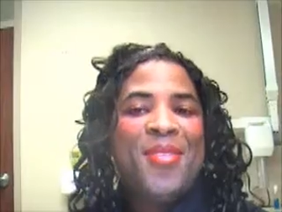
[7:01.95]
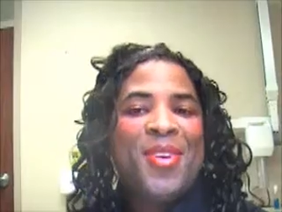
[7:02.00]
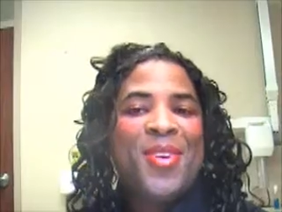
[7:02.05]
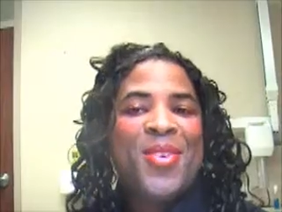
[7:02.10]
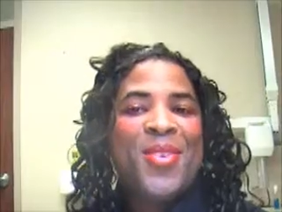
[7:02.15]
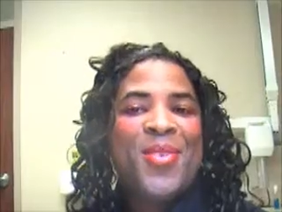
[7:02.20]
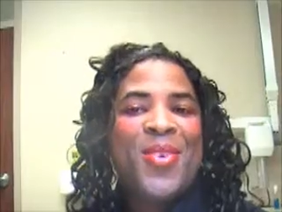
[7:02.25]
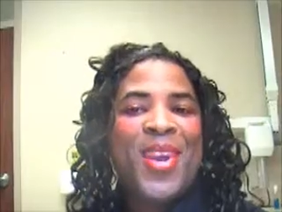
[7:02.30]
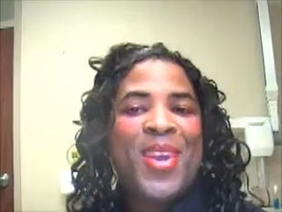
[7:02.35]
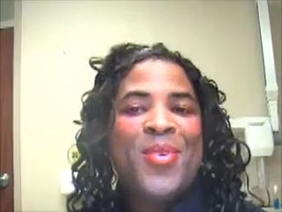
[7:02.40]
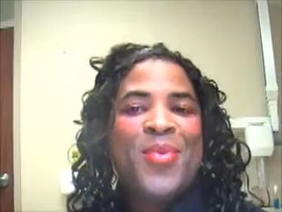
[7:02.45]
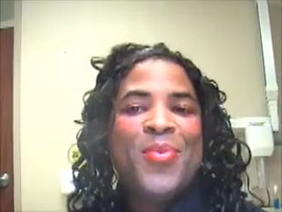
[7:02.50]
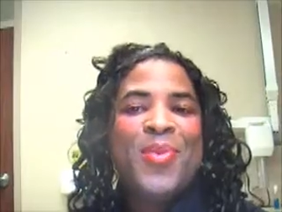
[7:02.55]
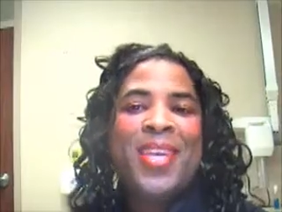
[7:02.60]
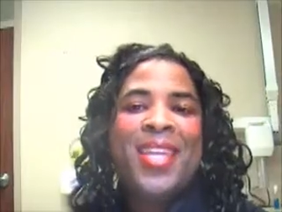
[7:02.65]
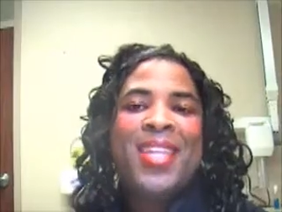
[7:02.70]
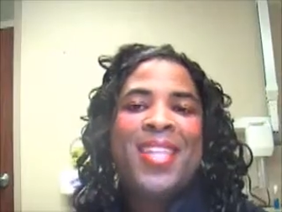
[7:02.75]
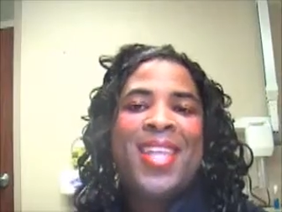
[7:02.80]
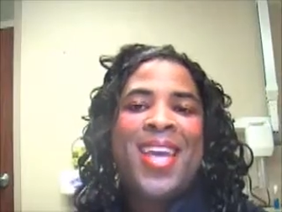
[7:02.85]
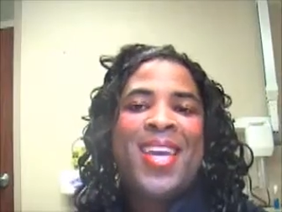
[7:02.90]
a great
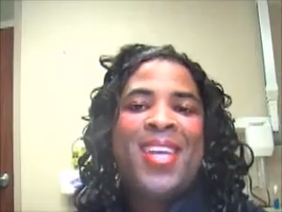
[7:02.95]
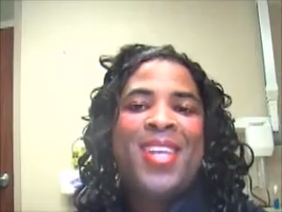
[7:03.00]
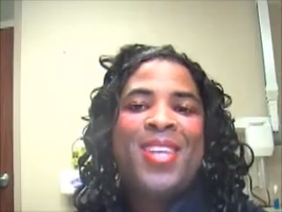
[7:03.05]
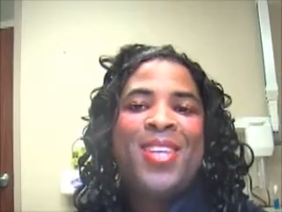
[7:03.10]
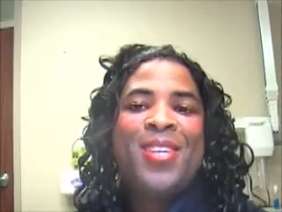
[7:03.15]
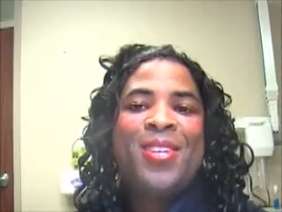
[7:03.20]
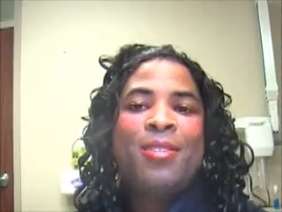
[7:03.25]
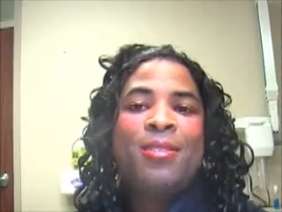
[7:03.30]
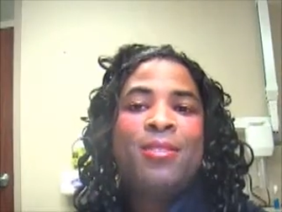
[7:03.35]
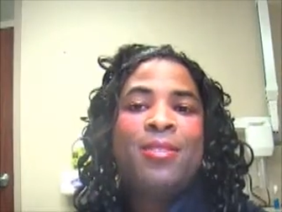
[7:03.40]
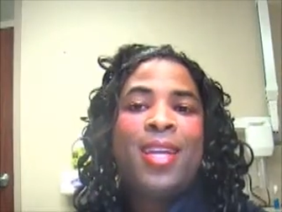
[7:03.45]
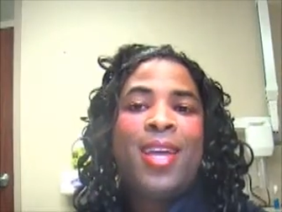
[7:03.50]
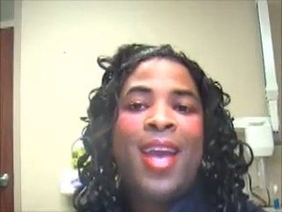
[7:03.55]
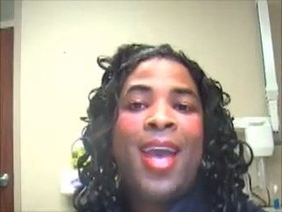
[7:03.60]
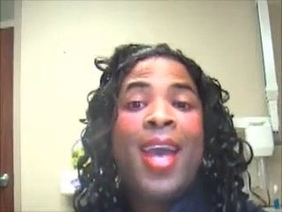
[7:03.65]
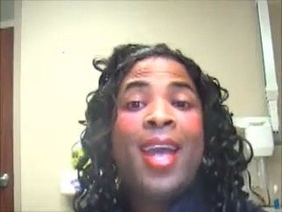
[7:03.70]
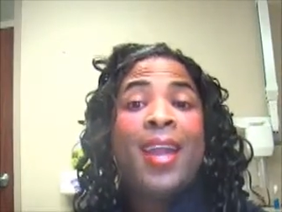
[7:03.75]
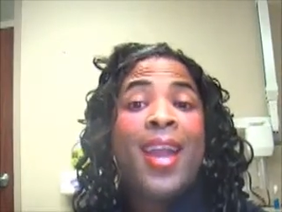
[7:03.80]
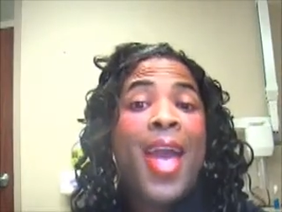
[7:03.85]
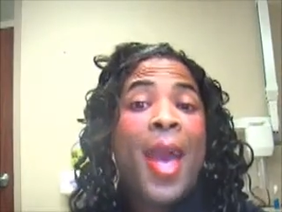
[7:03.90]
week. Thank you.
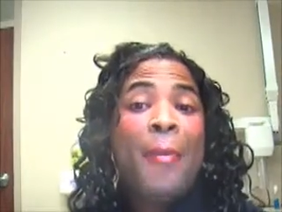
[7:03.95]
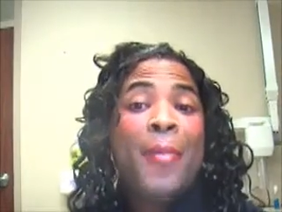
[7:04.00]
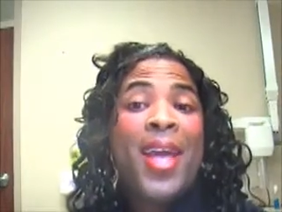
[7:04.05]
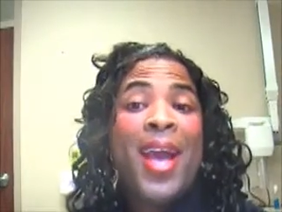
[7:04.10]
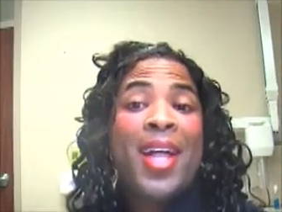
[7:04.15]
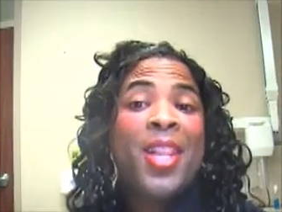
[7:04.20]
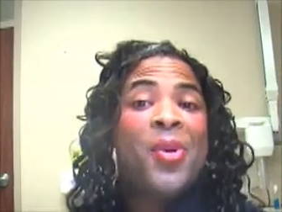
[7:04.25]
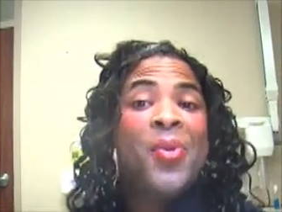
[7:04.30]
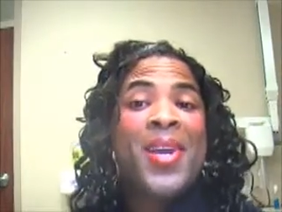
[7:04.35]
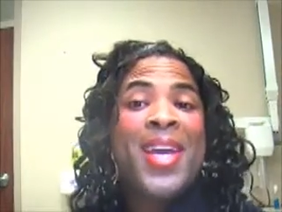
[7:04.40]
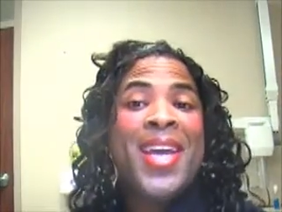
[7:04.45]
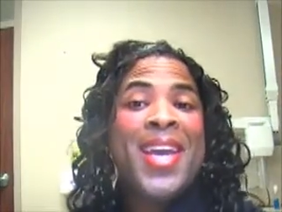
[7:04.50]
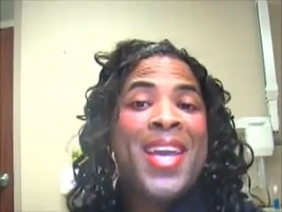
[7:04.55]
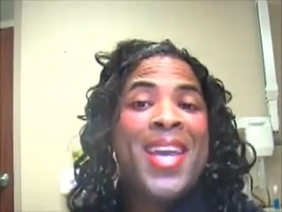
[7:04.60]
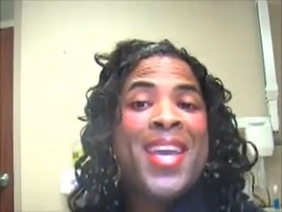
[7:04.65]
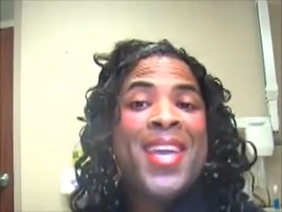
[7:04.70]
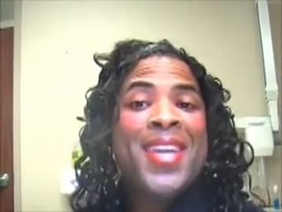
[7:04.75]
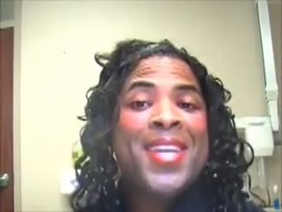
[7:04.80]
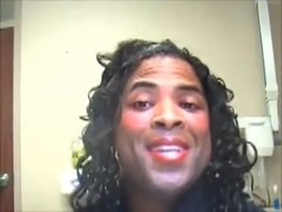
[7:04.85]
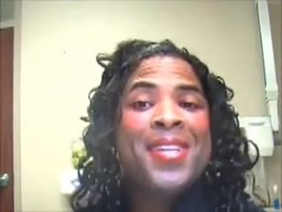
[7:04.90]
And happy
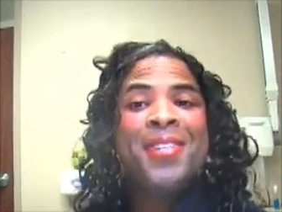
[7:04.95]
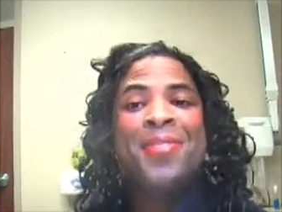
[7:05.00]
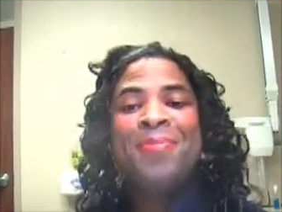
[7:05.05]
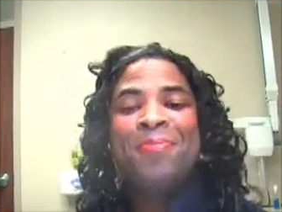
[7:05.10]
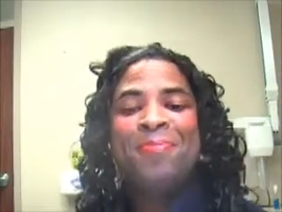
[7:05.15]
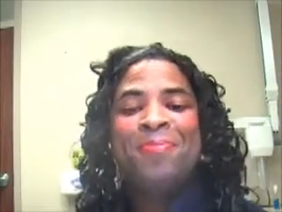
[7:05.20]
Halloween.